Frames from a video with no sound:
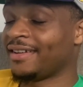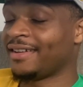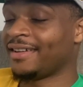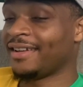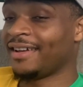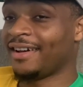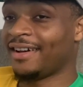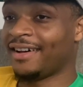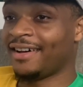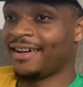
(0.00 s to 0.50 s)

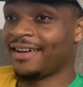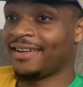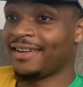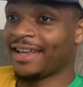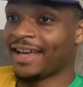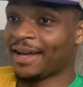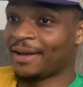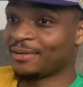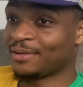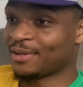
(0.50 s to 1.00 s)

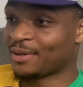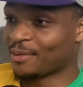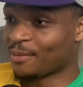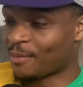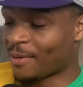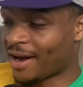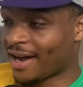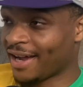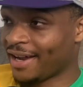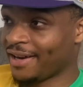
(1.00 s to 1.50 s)
down to the
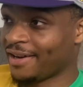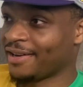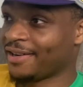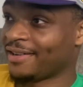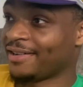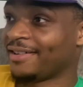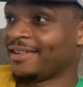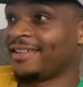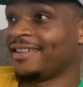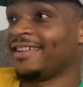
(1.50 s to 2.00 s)

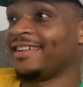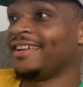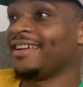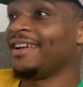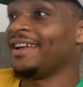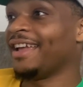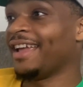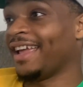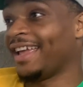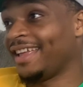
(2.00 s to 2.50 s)
wire,
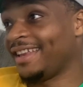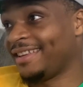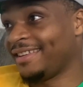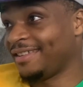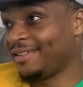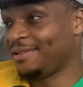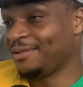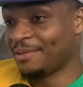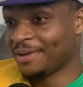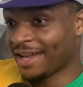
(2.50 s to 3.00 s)

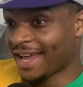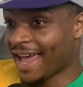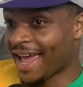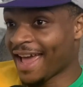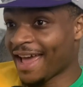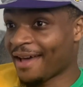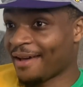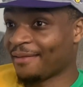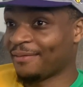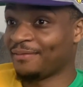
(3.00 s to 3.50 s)
and you didn't
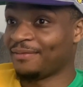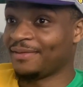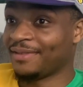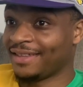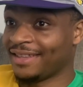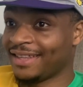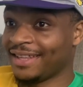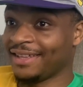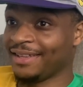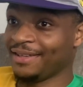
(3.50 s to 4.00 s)
have
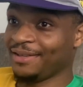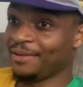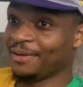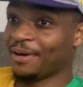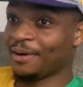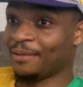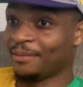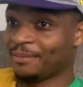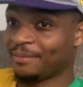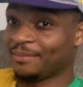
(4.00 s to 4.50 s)

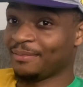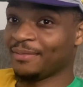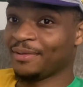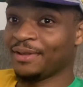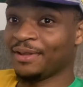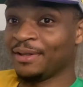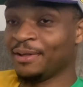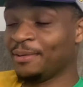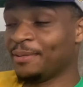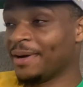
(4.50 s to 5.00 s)

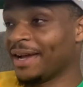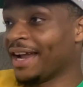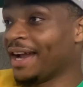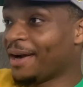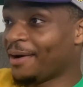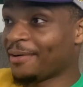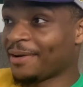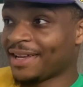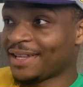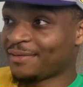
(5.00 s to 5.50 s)
Lou and
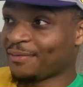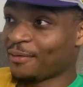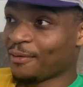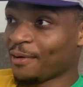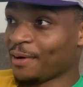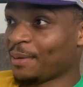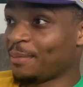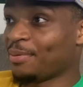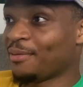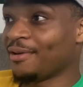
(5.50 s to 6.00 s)
Harrell. That's
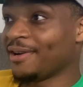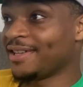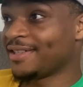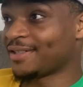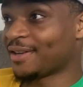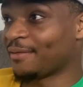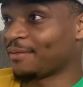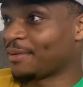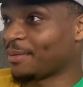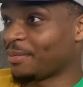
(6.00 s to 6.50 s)
40 points
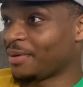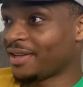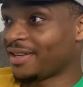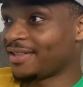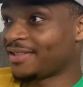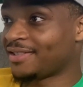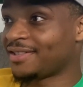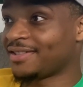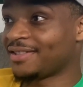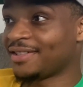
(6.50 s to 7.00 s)
off the
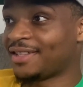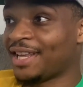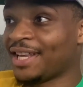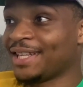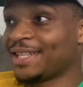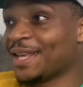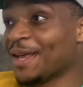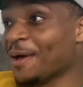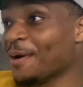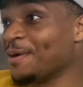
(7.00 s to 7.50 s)
bench.
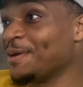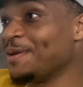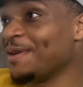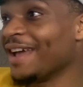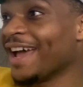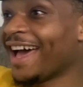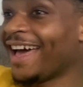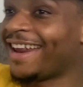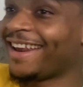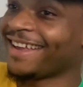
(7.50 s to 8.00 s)
so
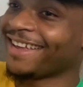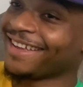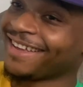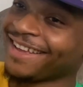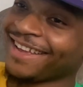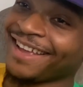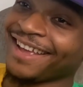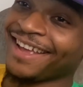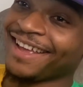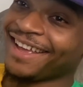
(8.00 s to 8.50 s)

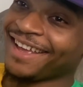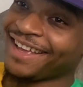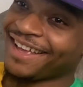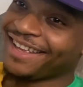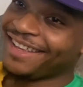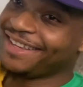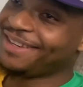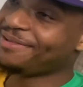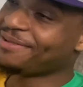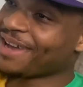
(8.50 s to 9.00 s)

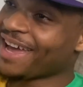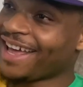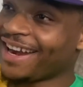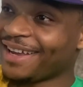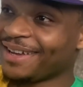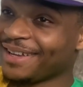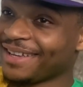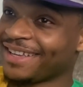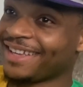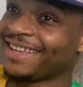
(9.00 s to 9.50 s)
you
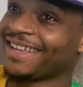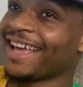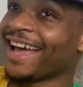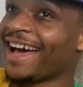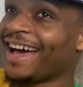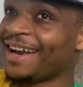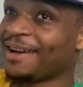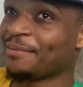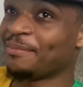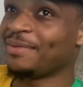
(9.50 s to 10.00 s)
gotta
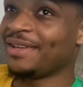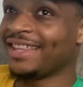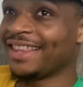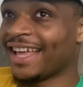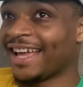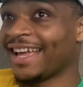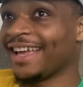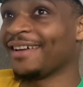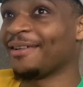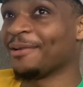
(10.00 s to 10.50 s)
kind of be
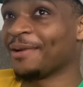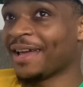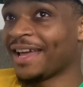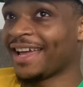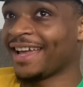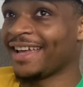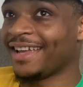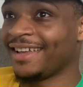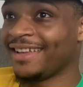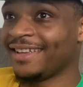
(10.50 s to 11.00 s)
like,
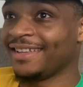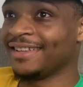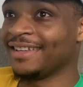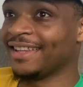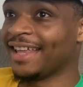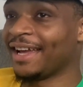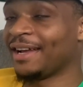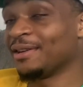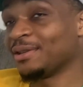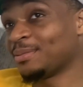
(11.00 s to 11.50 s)
okay, the
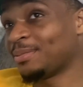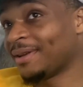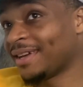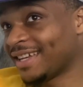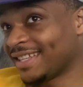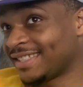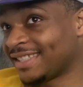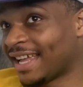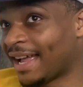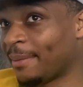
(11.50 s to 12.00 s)
Lakers
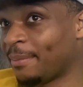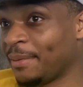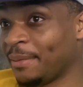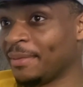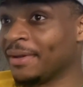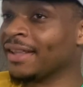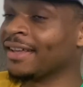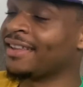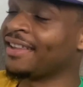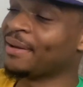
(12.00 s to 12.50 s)
play sloppy,
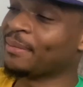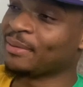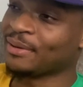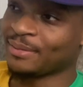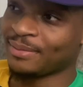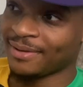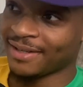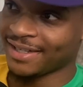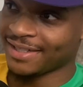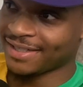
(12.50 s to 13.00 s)
but the
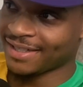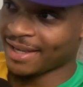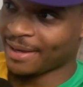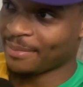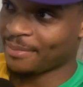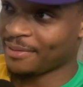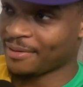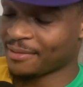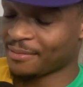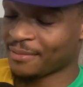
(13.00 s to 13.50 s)
Clippers play
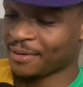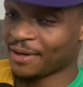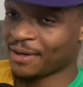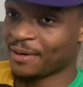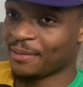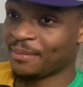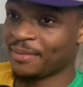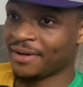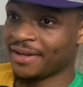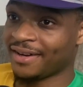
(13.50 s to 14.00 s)
sloppy as
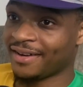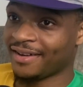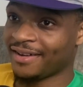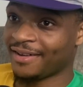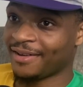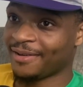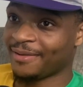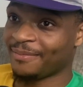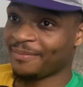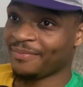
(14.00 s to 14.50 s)
well. But
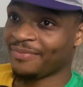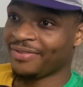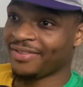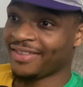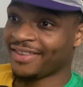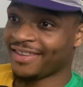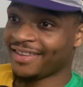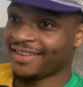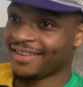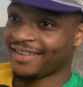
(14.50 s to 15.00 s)

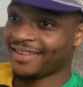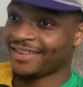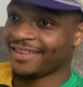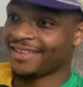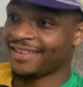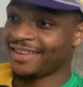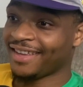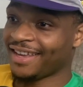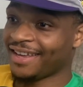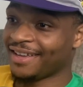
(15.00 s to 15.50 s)

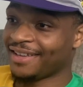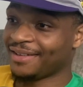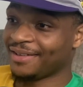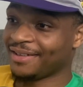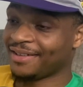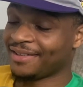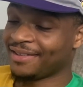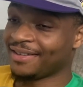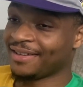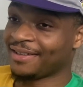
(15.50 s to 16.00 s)

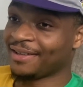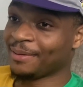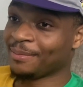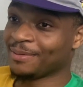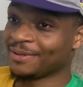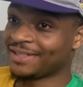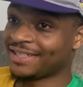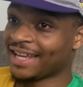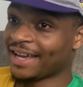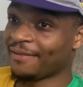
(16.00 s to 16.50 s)
the
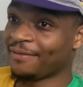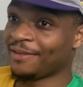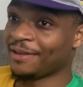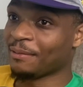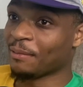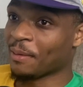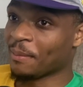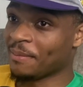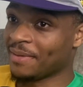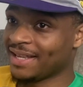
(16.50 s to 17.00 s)
Clippers definitely
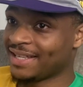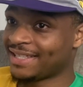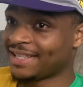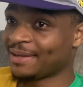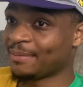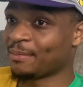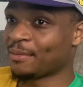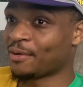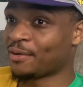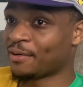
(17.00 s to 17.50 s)
were
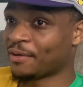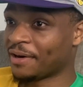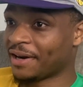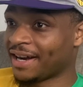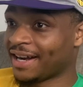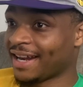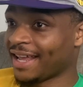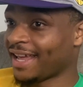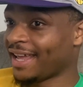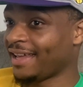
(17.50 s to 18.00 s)
missing more,
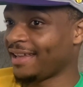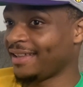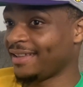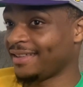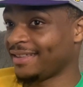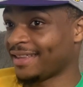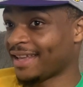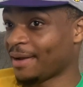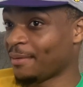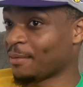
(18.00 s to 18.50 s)
and
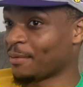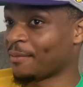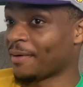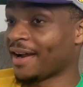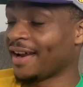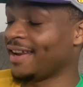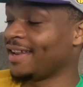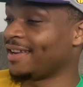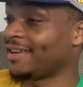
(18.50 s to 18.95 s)
they were right in